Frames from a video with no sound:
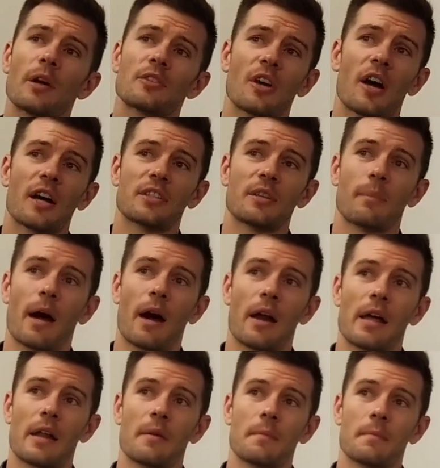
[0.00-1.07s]
If you
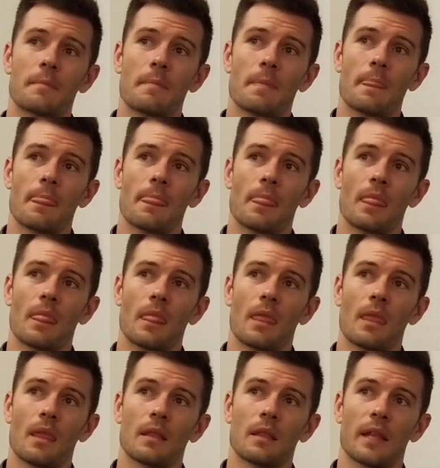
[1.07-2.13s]
were to take
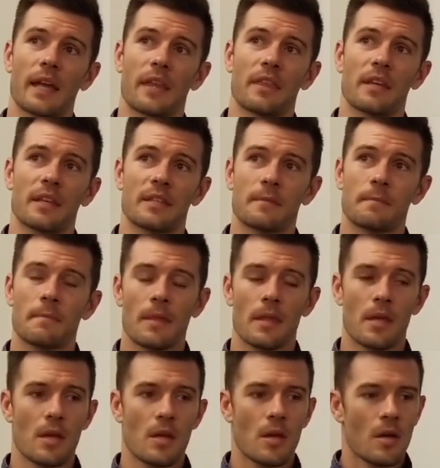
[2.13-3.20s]
just the
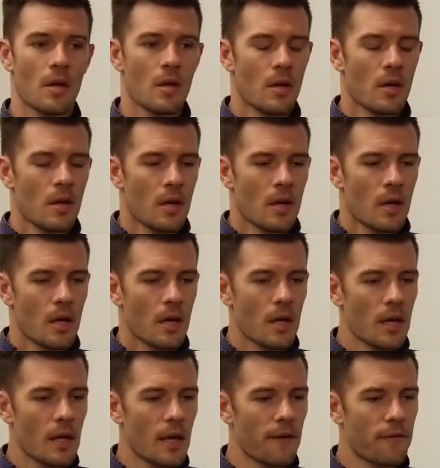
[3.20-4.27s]
number of
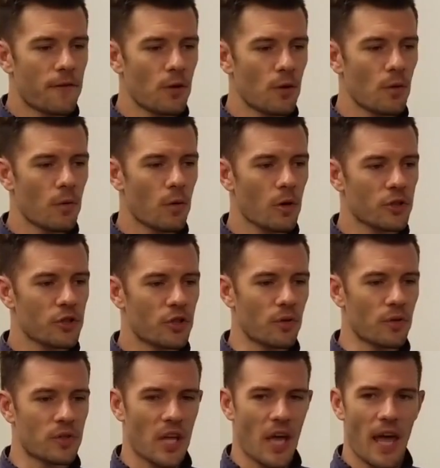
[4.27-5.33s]
hours that we
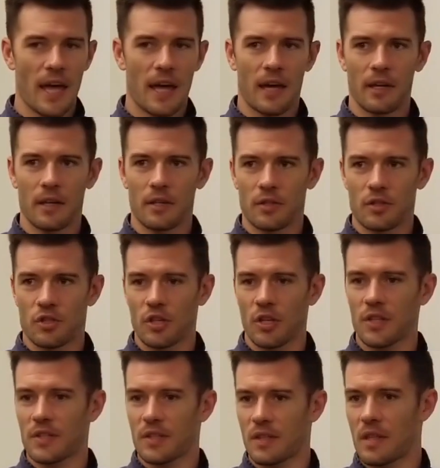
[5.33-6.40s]

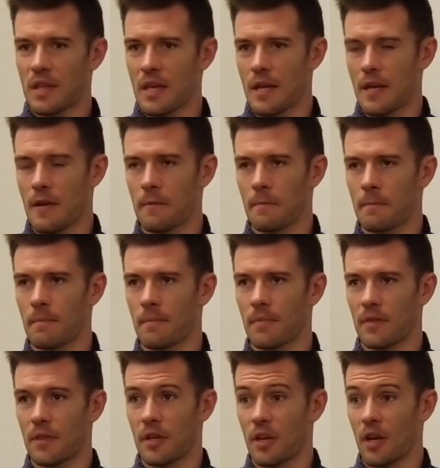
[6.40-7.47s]
spend doing
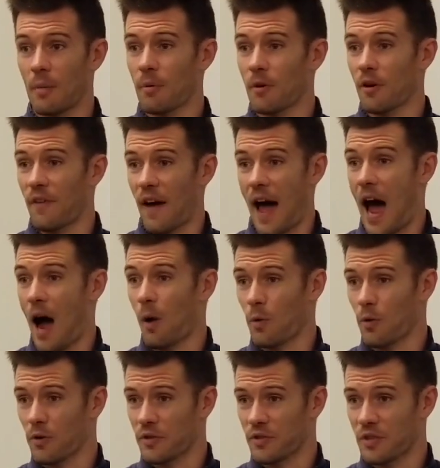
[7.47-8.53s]
martial arts on Kung
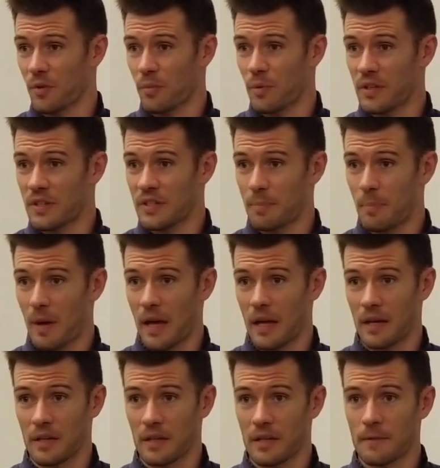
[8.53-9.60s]
Fu Retreat, what did he
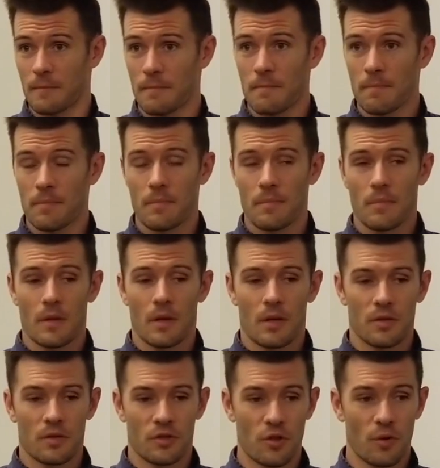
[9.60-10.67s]
say? It's like 20
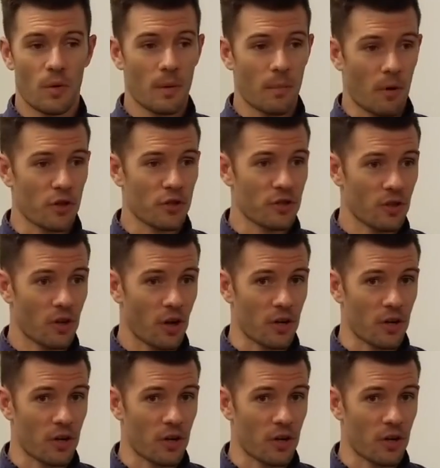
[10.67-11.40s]
hours or something?